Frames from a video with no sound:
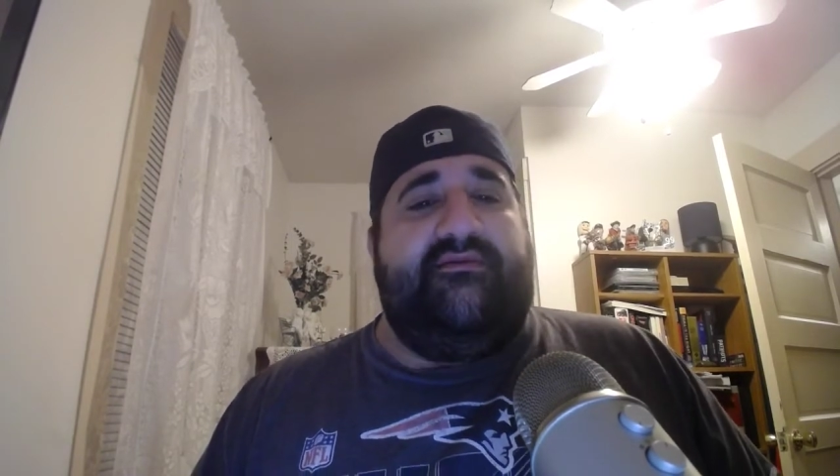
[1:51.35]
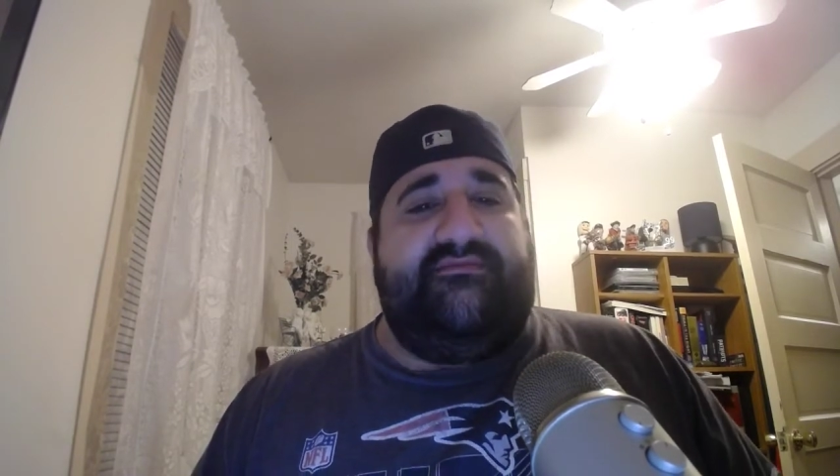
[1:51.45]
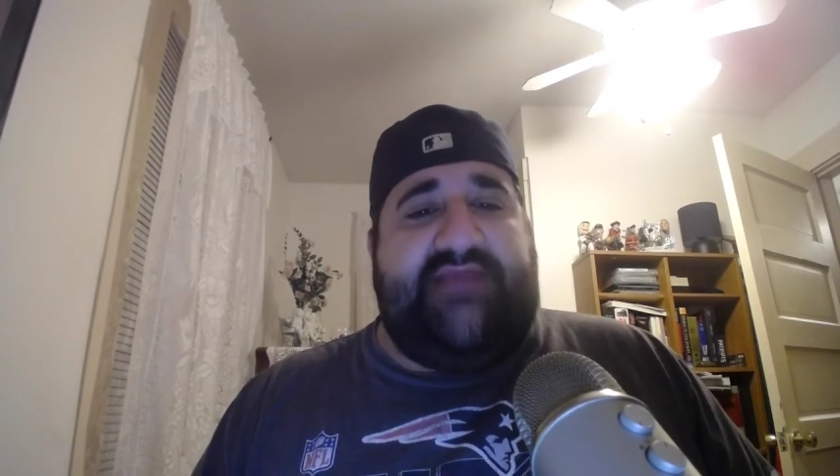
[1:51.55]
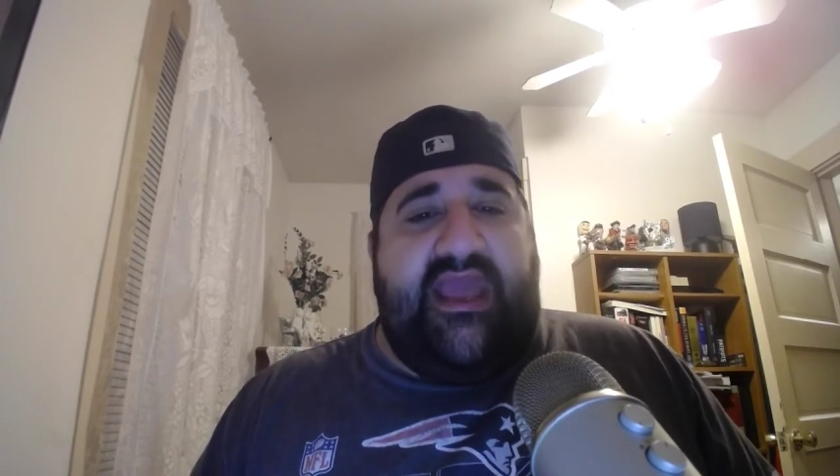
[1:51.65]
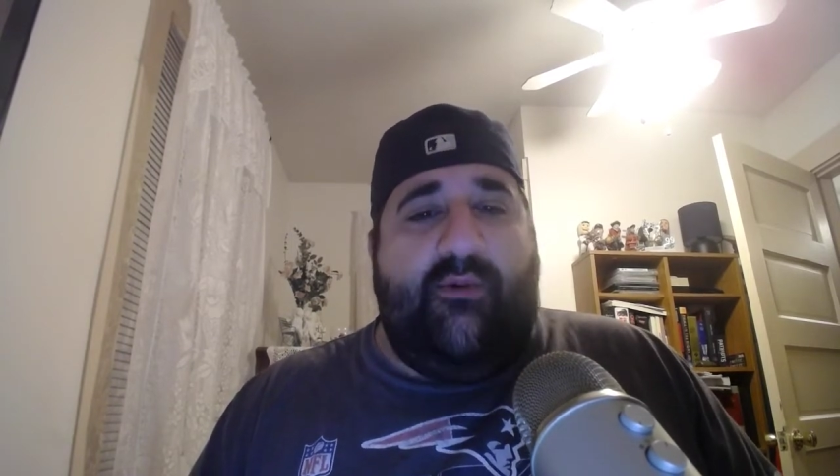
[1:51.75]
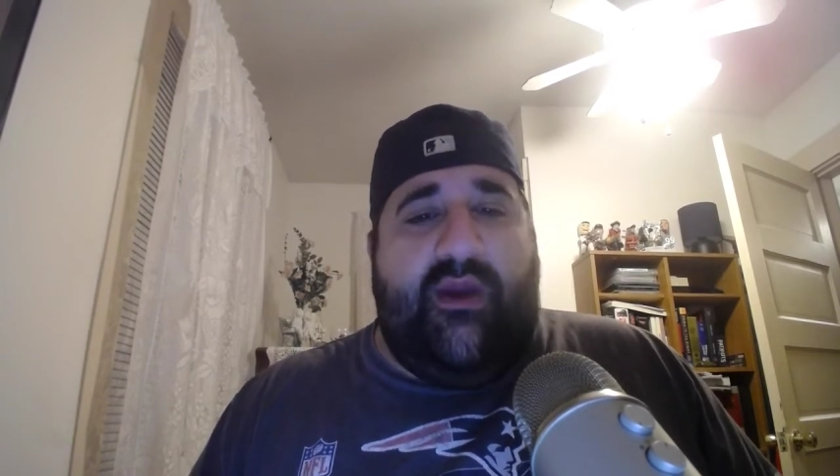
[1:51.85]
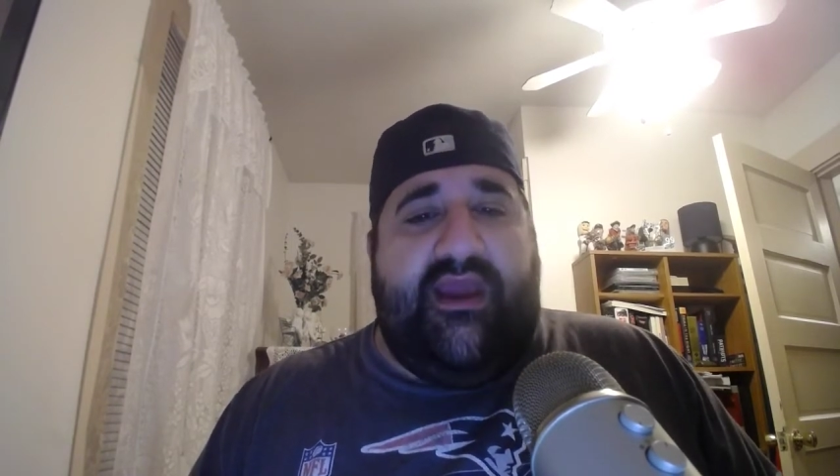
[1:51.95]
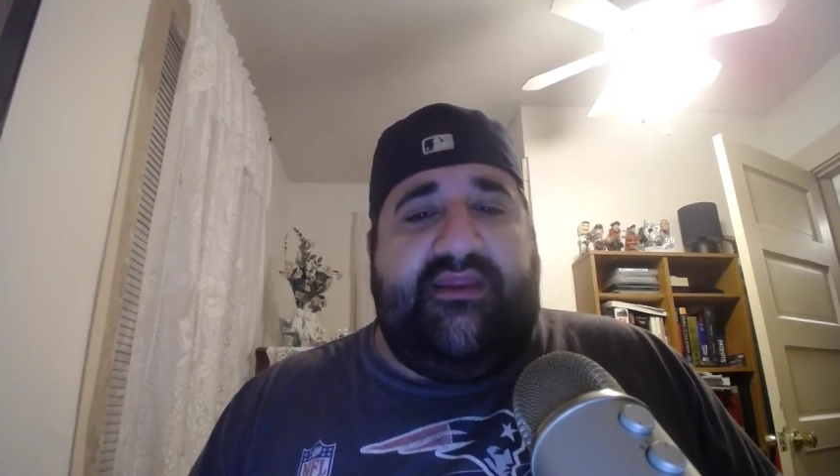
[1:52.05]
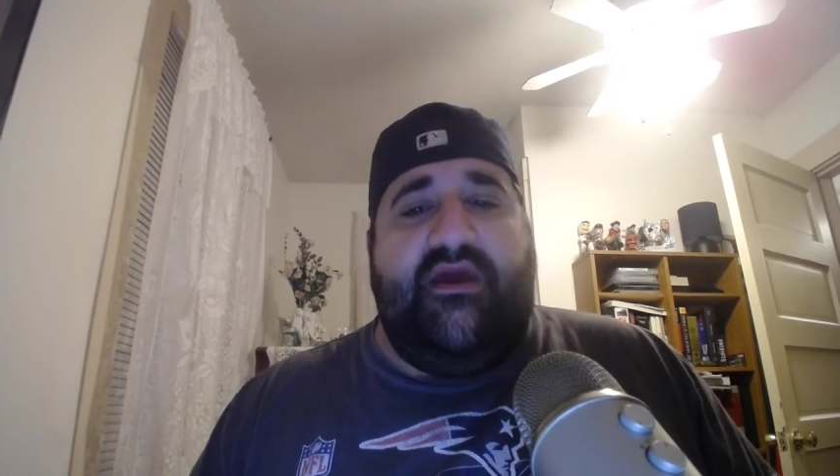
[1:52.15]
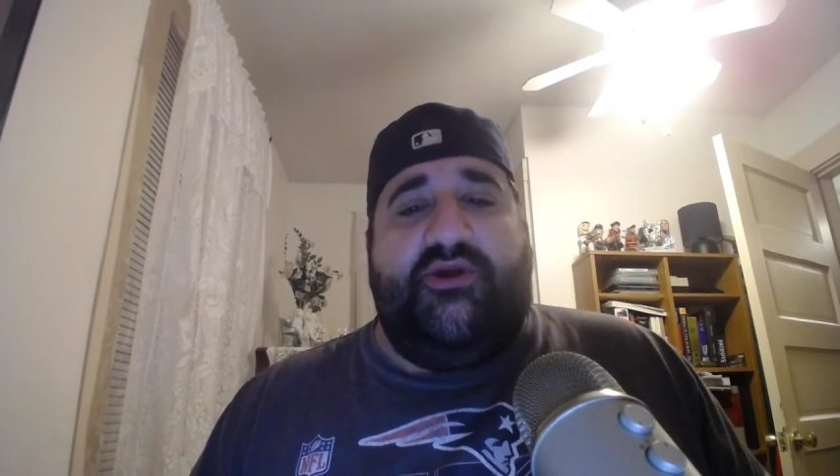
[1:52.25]
They
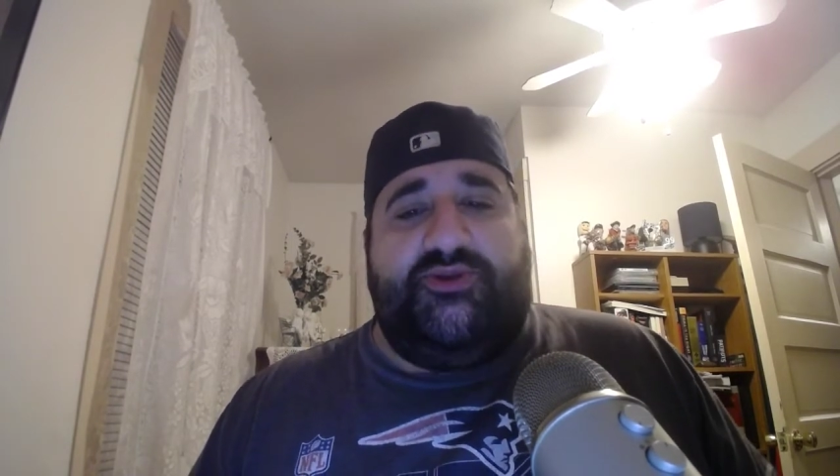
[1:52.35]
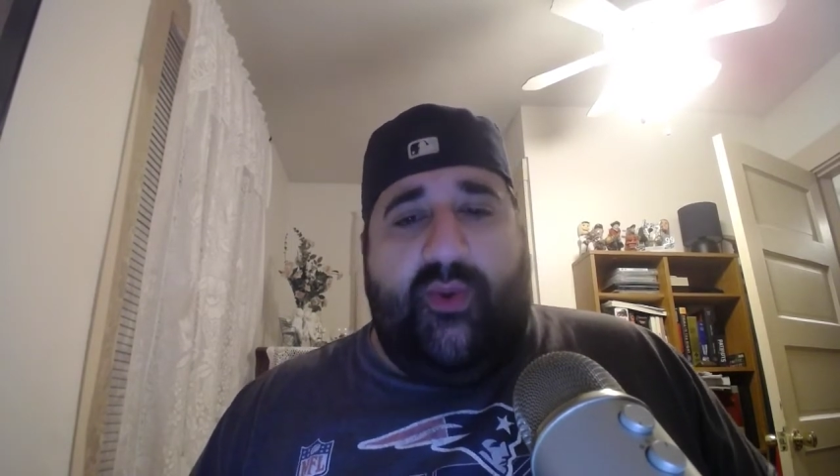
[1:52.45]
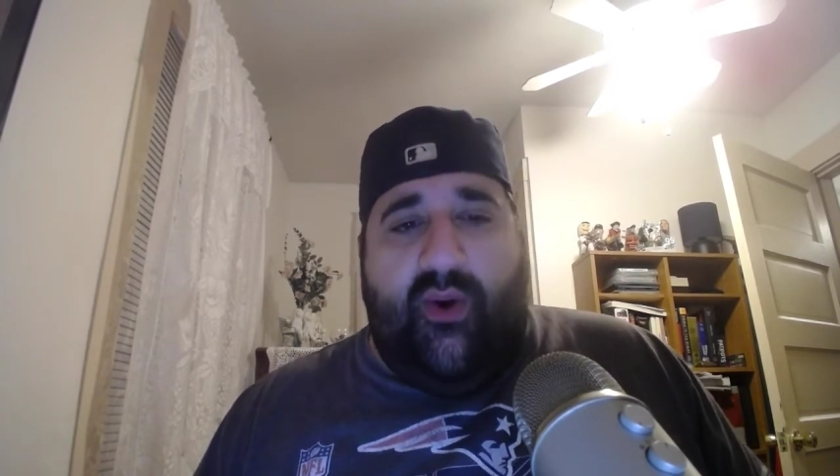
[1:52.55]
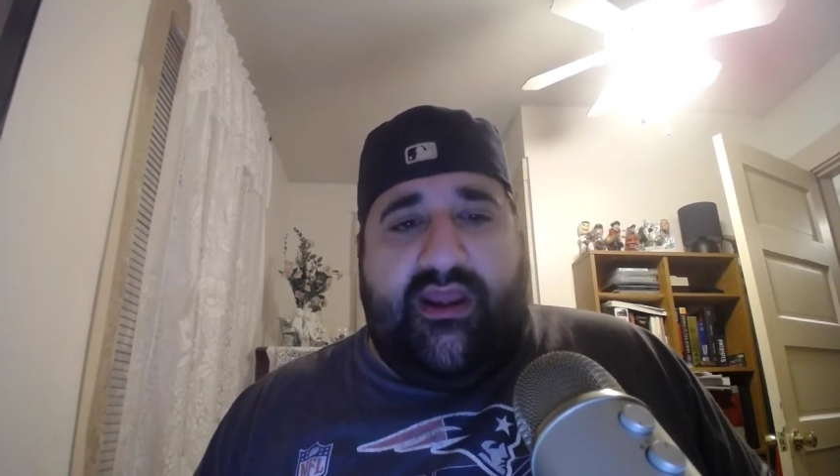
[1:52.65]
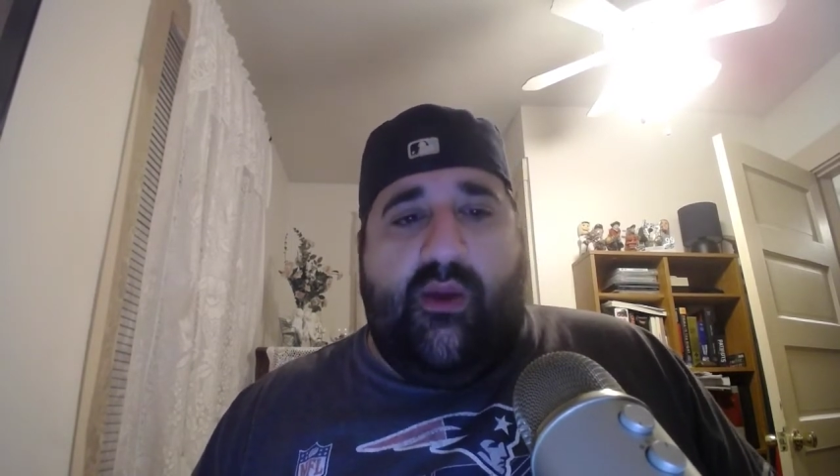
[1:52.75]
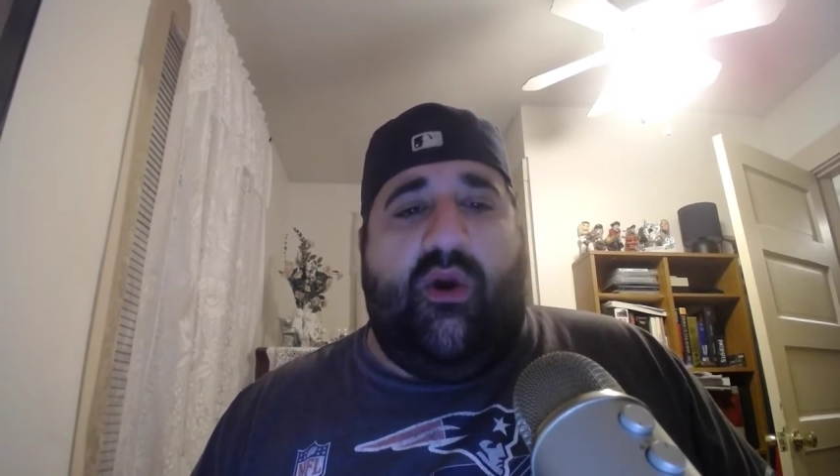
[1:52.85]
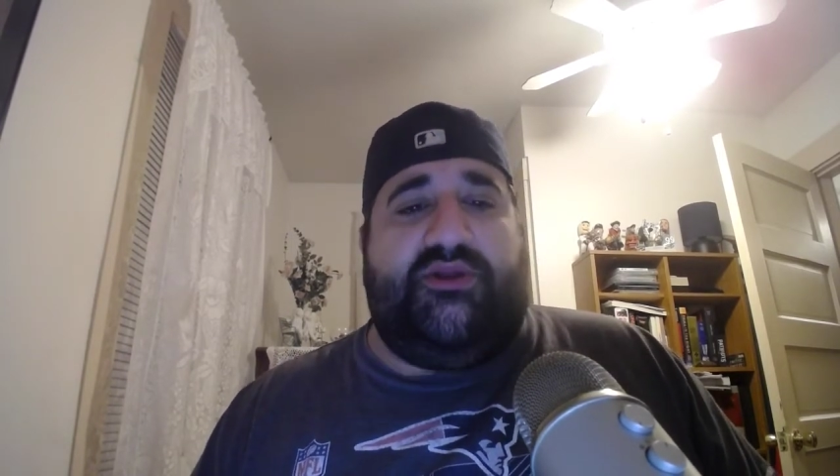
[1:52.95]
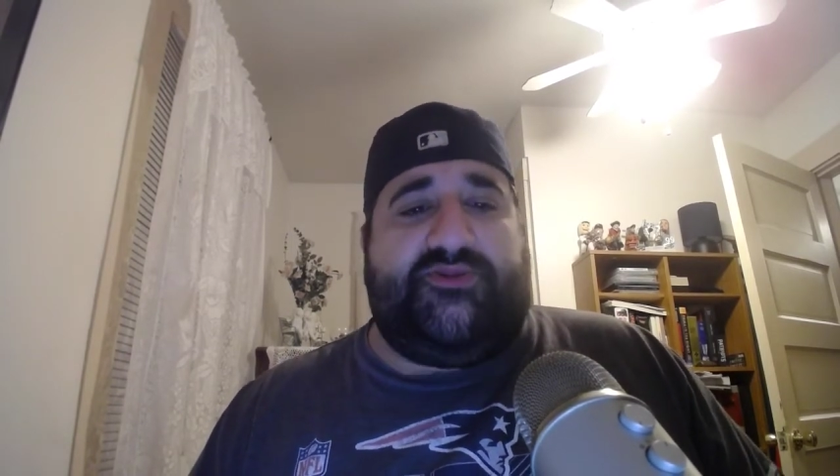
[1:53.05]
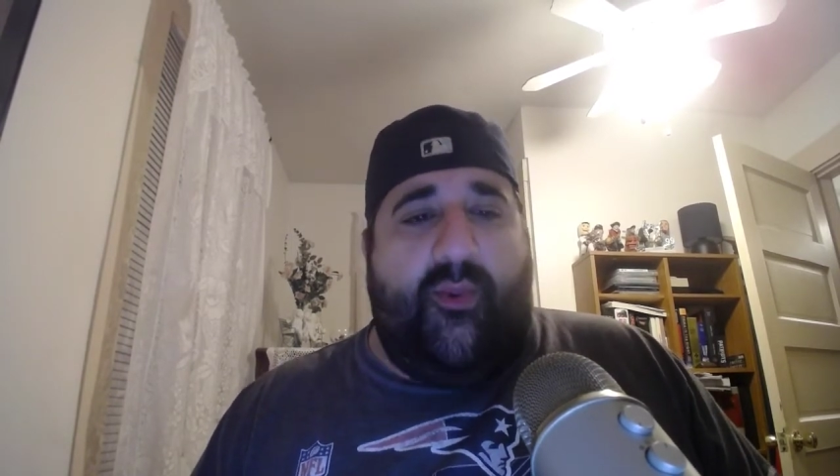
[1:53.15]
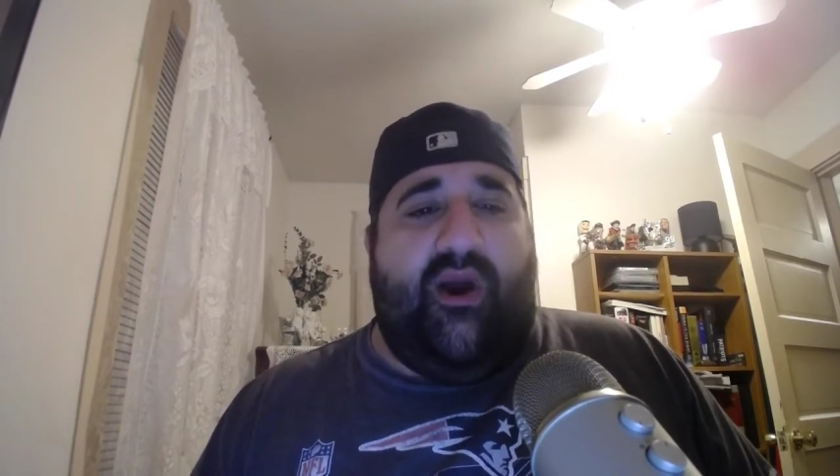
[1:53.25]
win
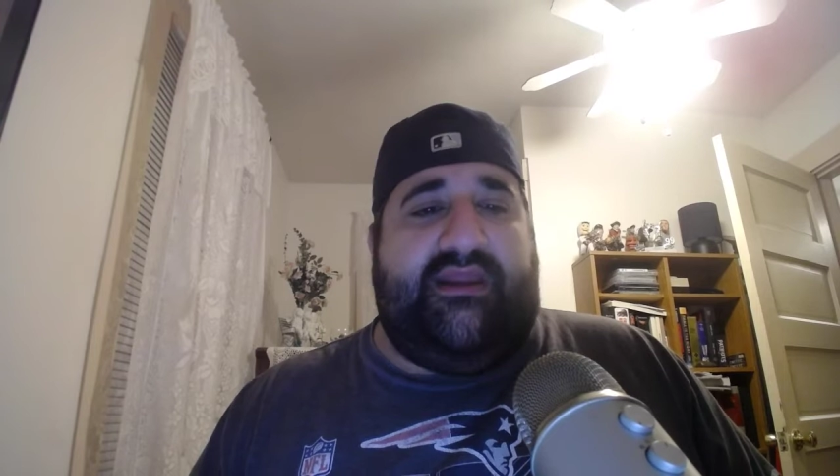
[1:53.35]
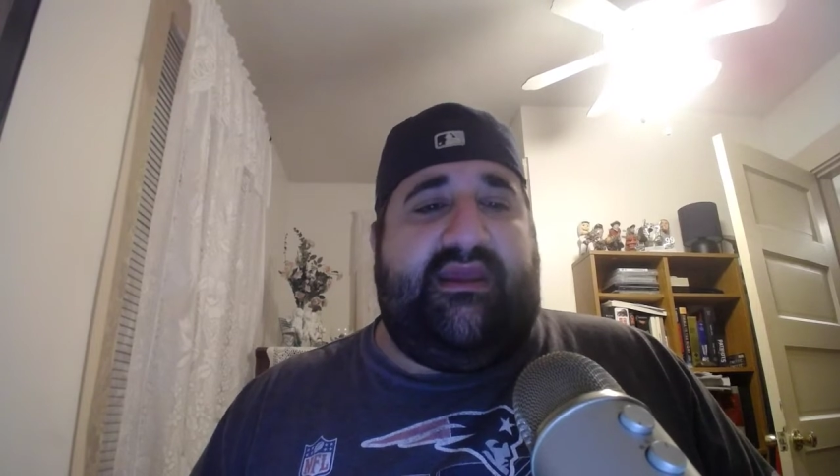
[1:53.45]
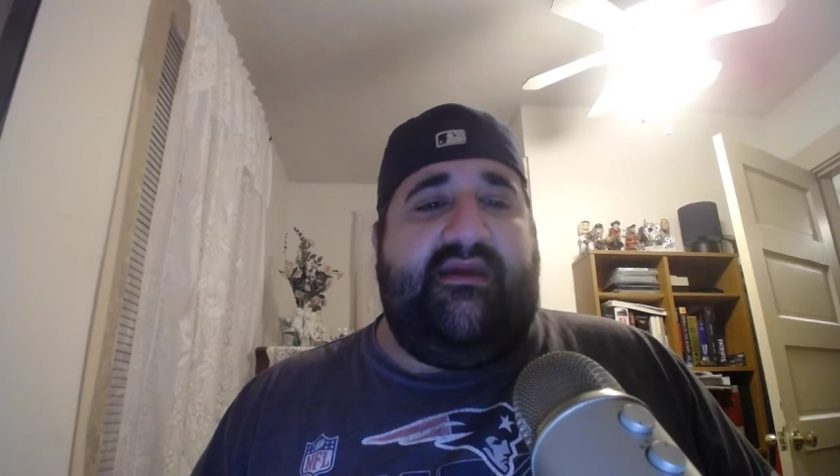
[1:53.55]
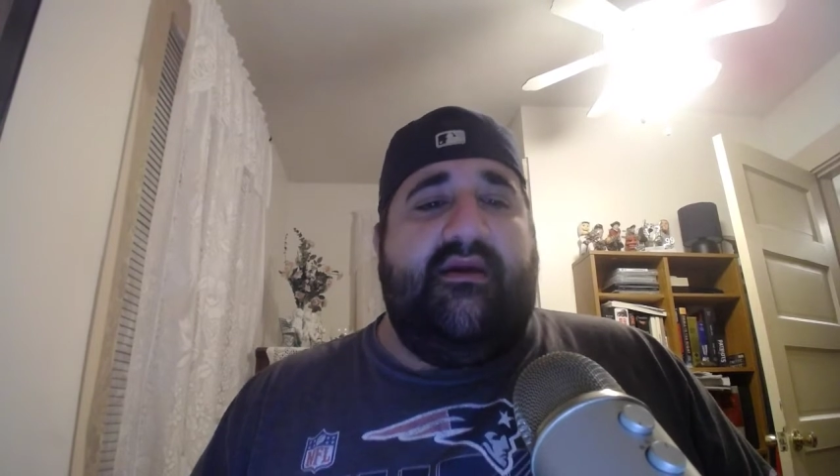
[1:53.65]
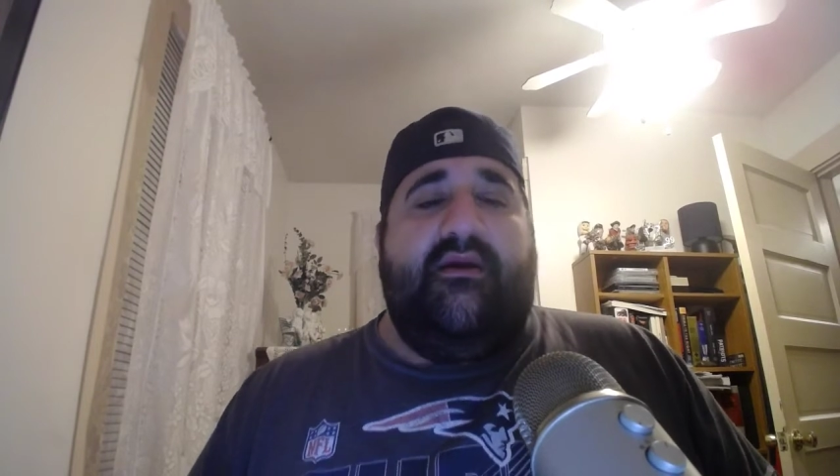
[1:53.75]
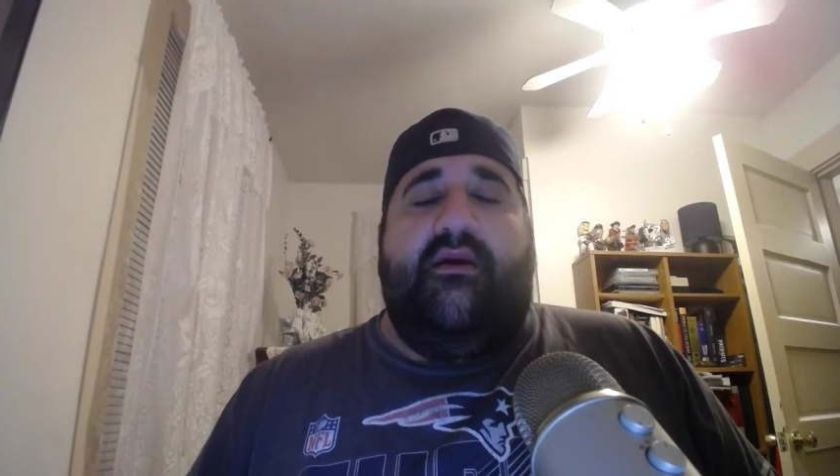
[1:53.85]
21-20.